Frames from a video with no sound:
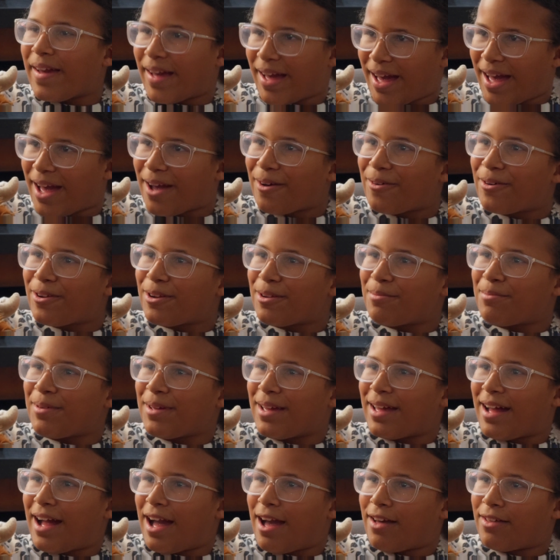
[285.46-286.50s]
Yeah, I want to
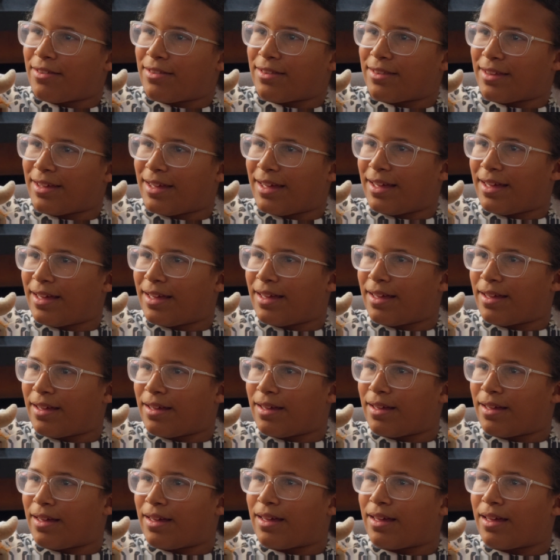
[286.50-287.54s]
be an
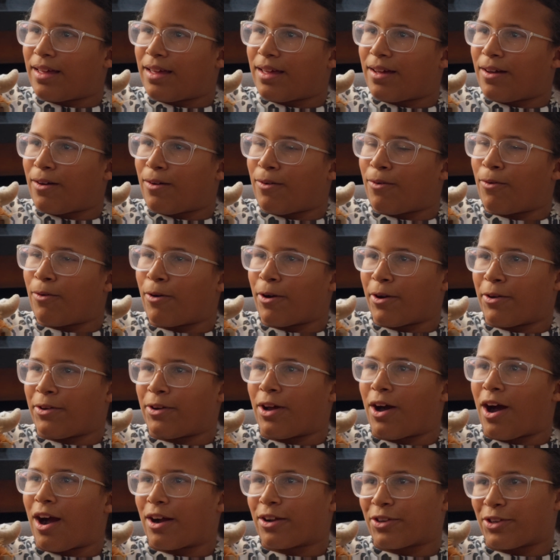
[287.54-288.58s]
athlete or a
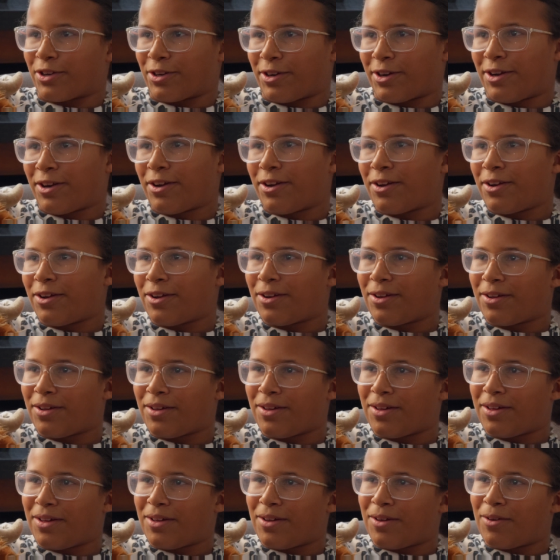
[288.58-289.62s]
doctor
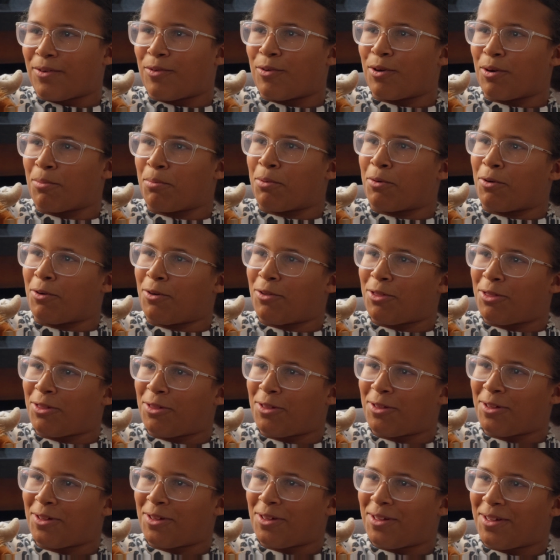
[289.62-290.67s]
or
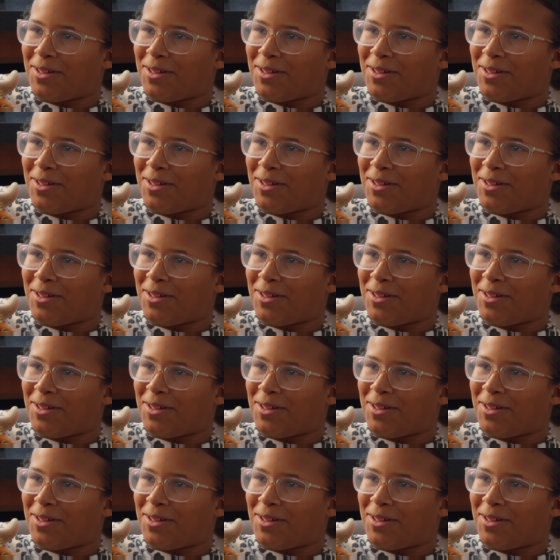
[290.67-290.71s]
both.